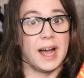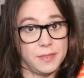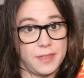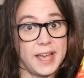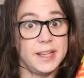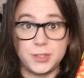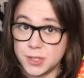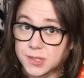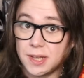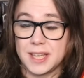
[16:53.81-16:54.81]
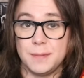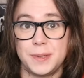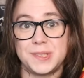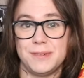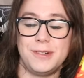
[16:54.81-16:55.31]
And they, just like in
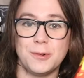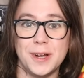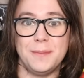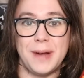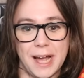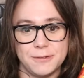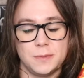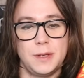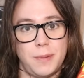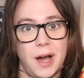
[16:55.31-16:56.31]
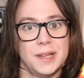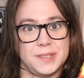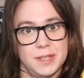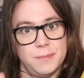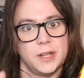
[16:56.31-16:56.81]
Pacific Rim, have to be
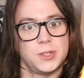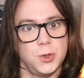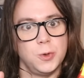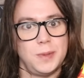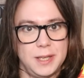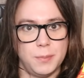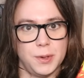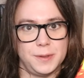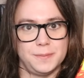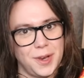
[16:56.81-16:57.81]
piloted by two people.